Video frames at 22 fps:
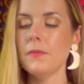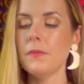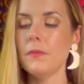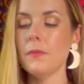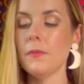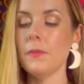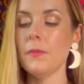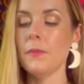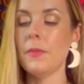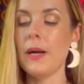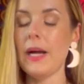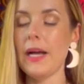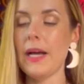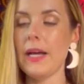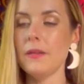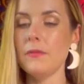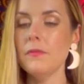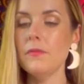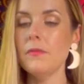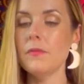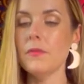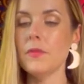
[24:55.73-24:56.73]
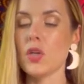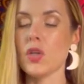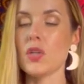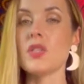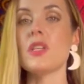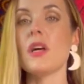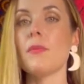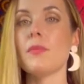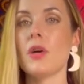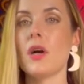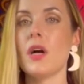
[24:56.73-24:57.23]
But your
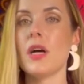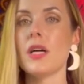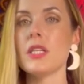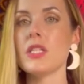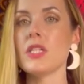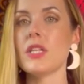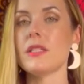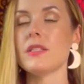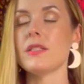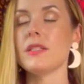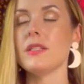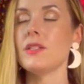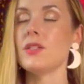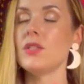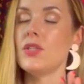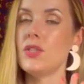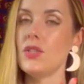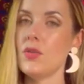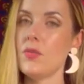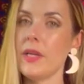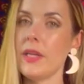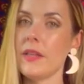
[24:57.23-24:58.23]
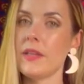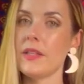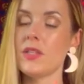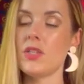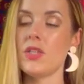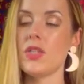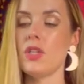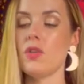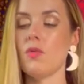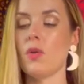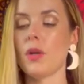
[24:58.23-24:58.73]
subconscious is doing
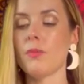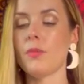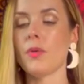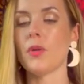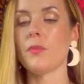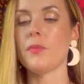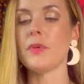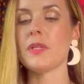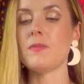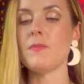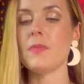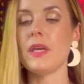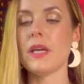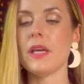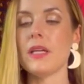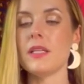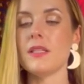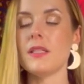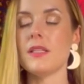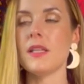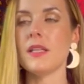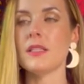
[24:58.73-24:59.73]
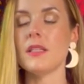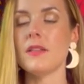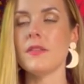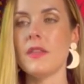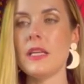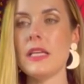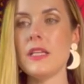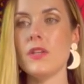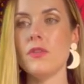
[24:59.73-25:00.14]
this to you on purpose because it doesn't think you